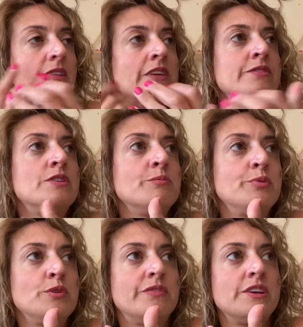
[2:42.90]
if you can
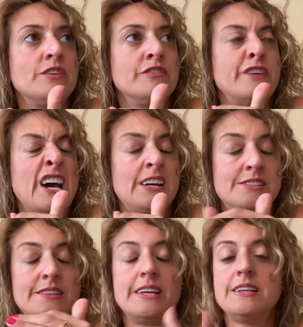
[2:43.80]
prove that you're
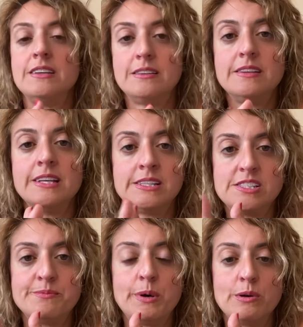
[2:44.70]
vaccinated, it's
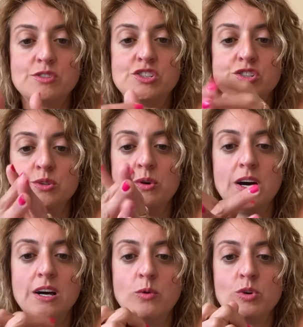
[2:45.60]
supposed to,
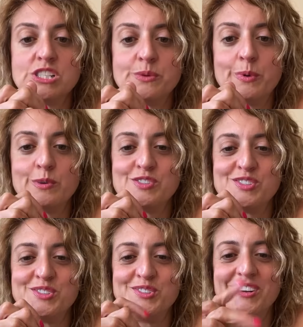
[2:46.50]
uh, we're supposed
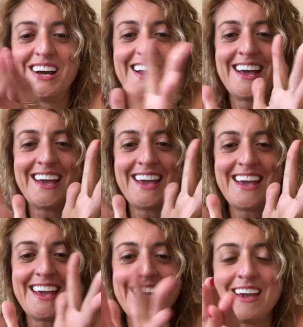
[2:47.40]
to,
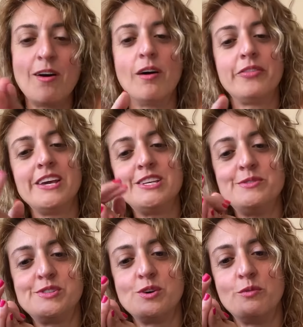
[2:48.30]
Hi. oh, thank you
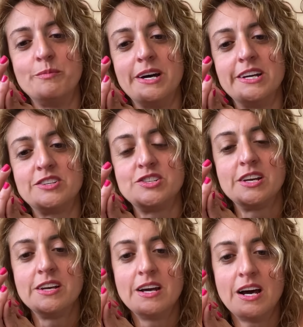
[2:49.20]
so much.
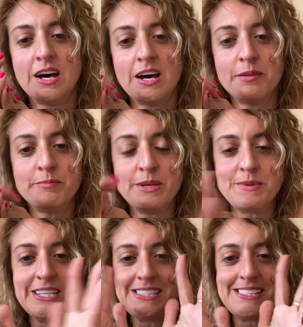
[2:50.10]
Aunt
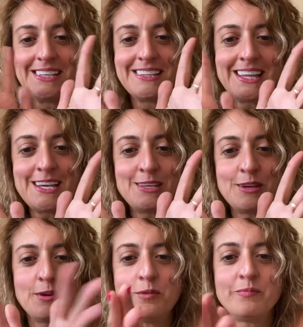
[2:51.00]
Mimi's. Thank
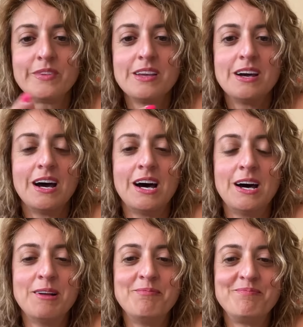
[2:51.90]
you.
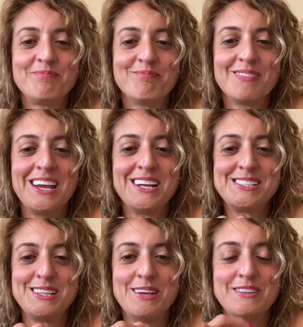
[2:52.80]
Um, I
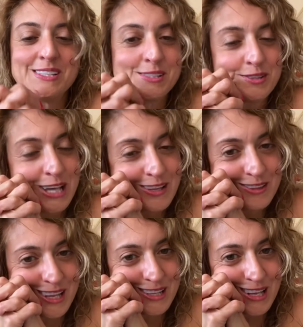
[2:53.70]
actually love that that
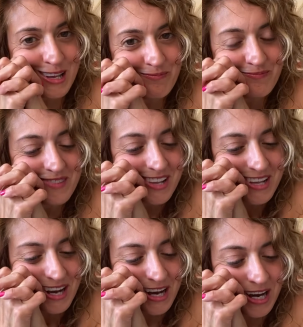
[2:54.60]
that name.
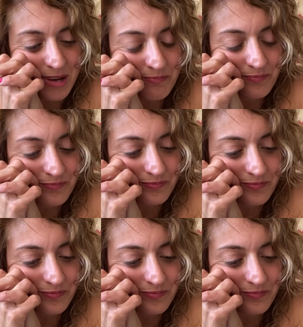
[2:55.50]
Um,